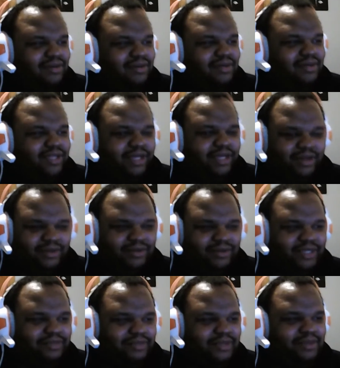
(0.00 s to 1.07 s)
no,
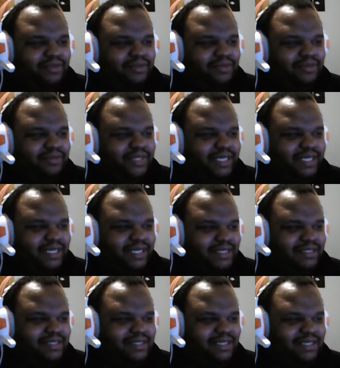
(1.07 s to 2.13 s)
it won't
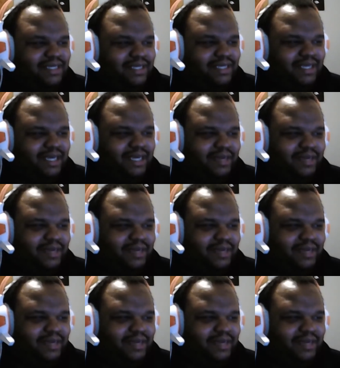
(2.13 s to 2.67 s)
because I